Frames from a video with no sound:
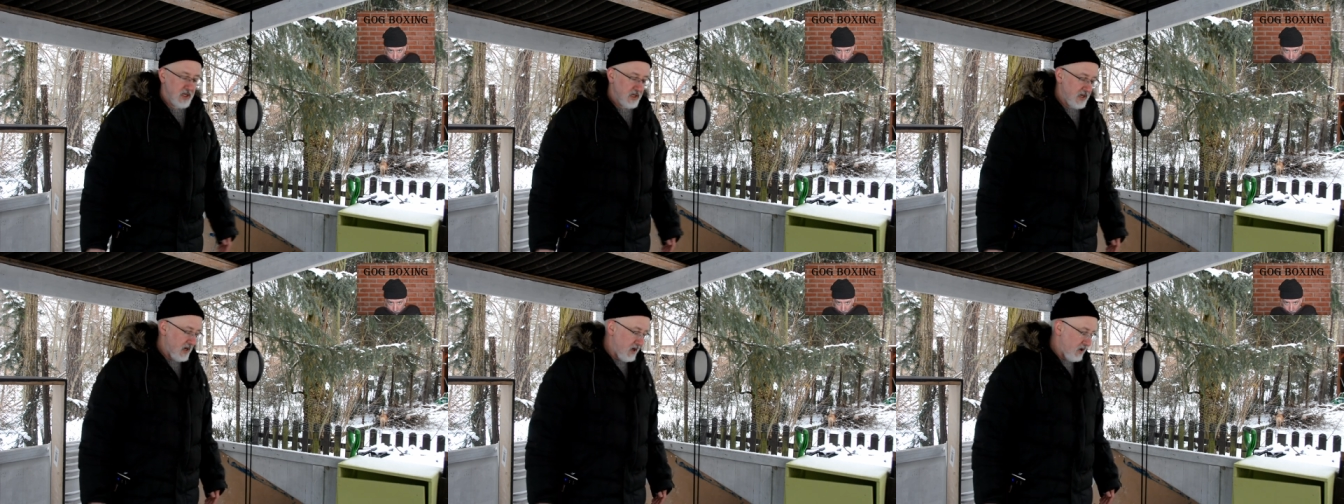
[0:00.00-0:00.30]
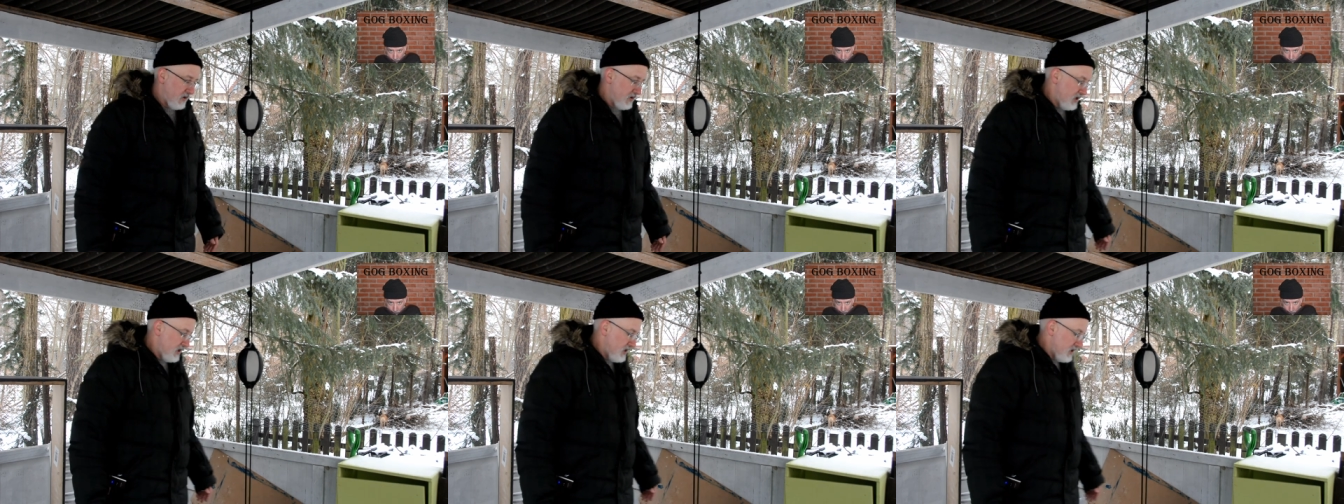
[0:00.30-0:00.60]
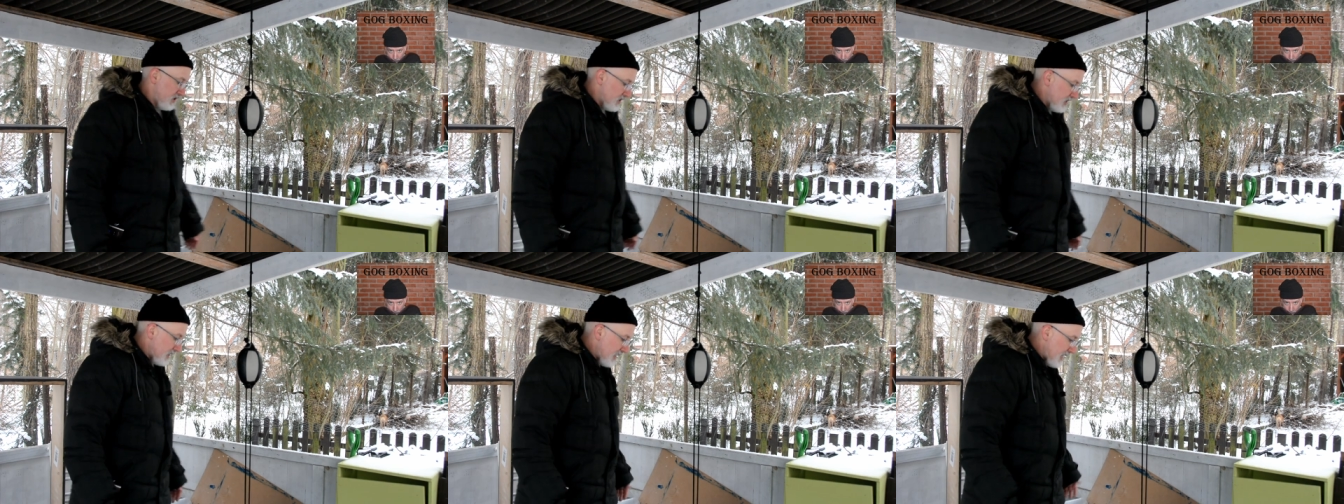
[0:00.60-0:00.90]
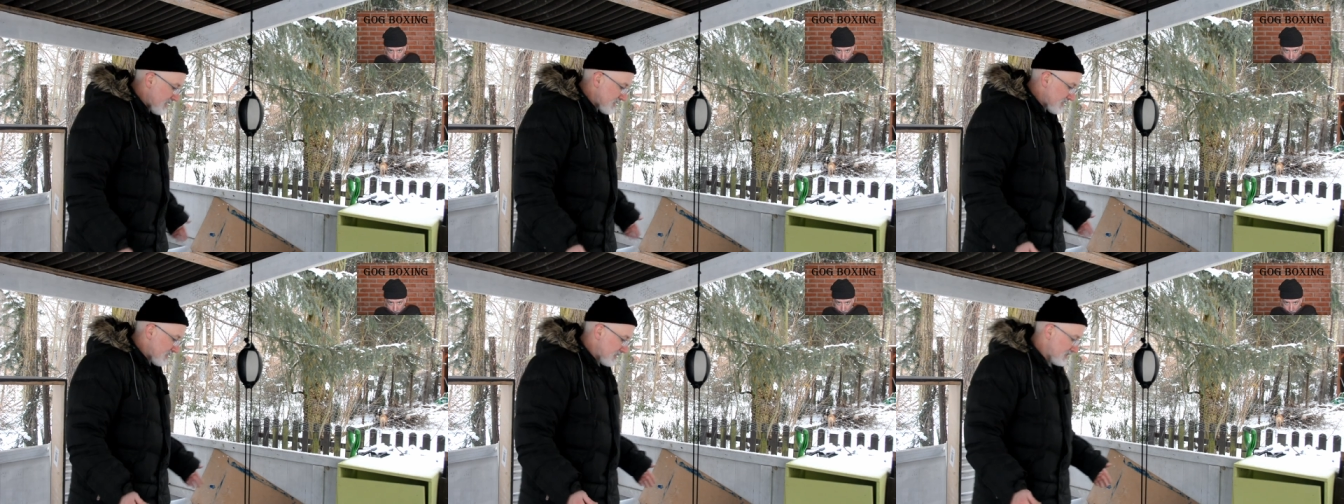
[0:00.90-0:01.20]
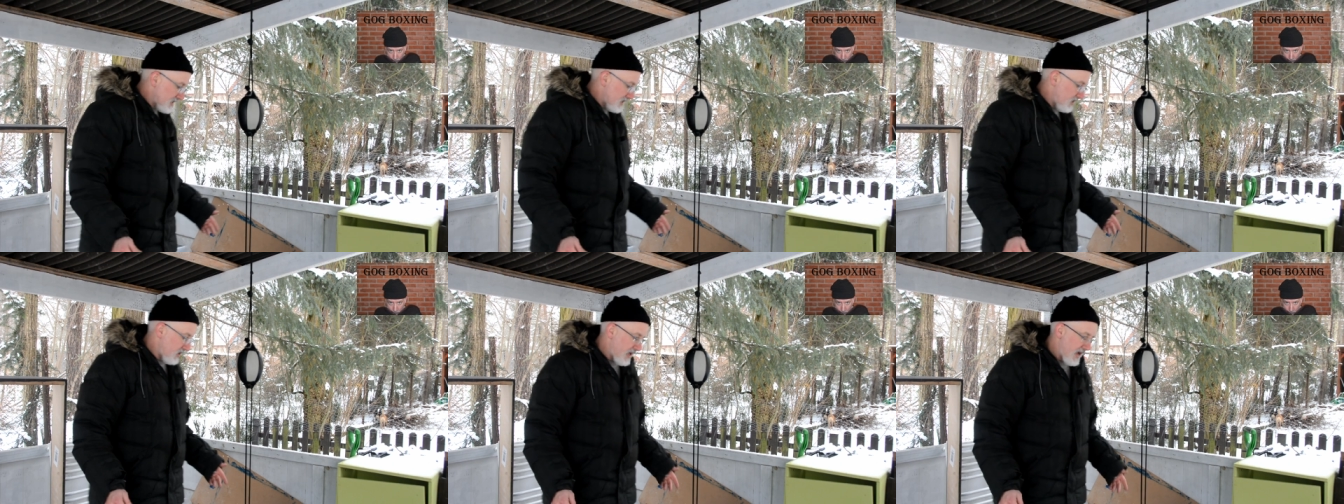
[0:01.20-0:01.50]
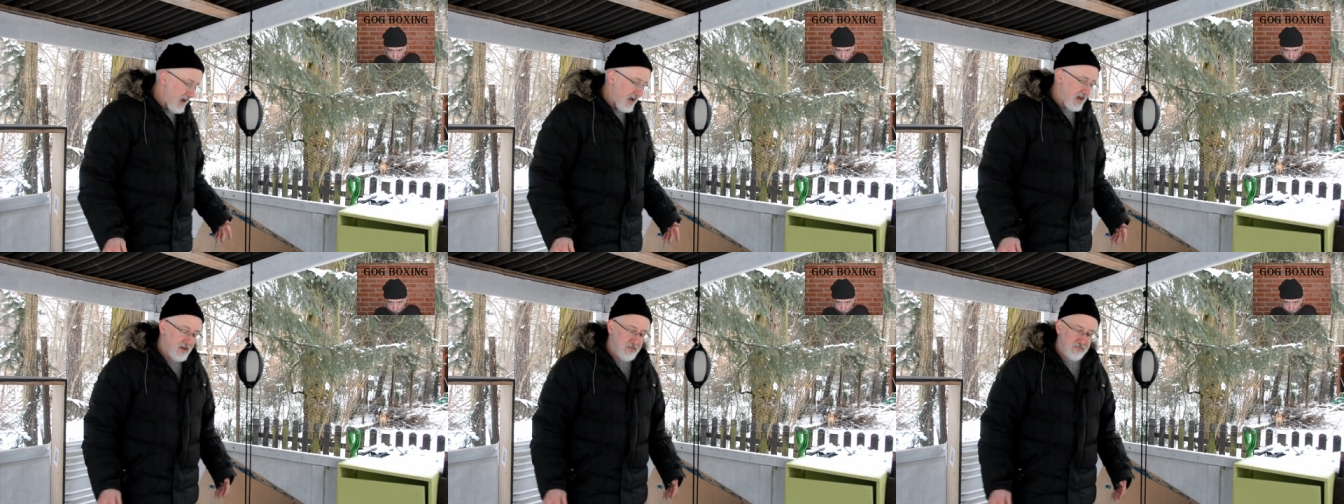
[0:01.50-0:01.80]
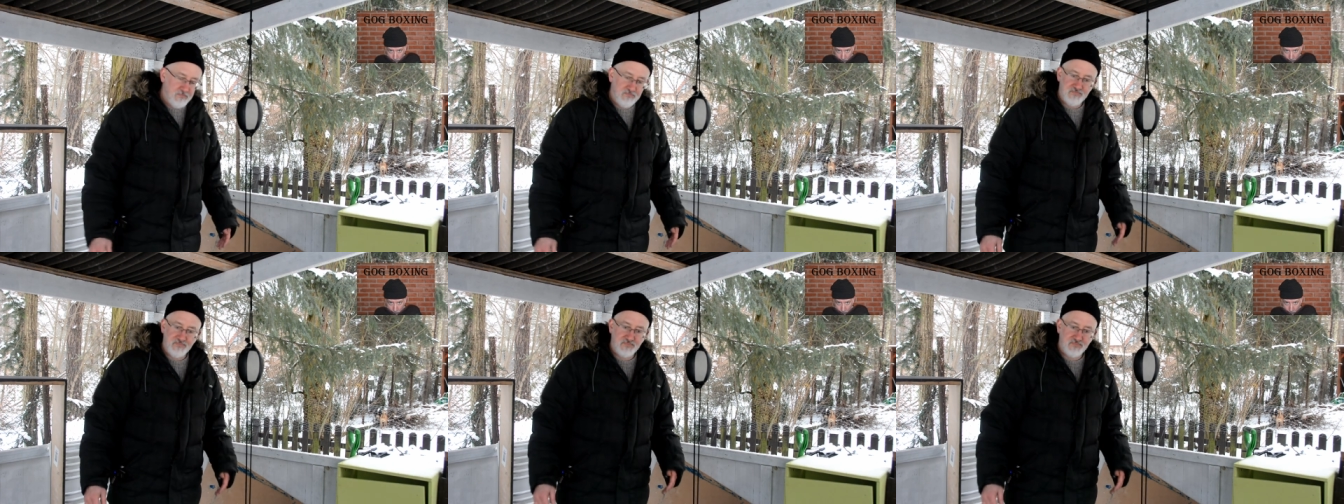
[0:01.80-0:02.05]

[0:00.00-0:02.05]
Now, the last things I'll add,